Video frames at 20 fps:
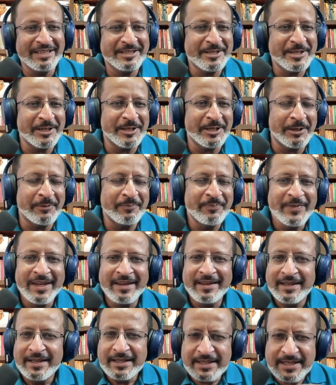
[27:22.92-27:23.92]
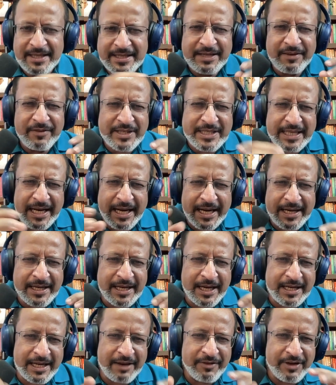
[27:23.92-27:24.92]
But just give us an
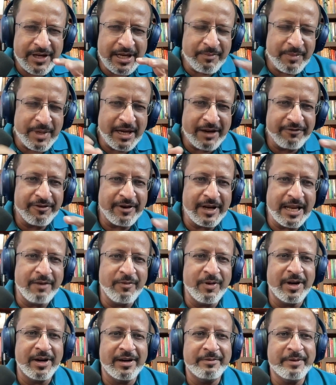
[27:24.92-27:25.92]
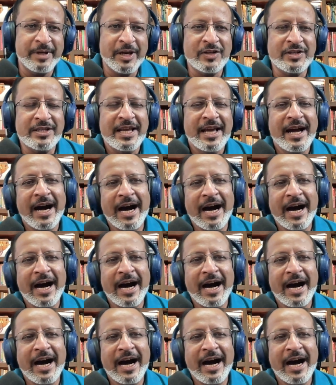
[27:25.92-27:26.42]
idea. Give me a flavor because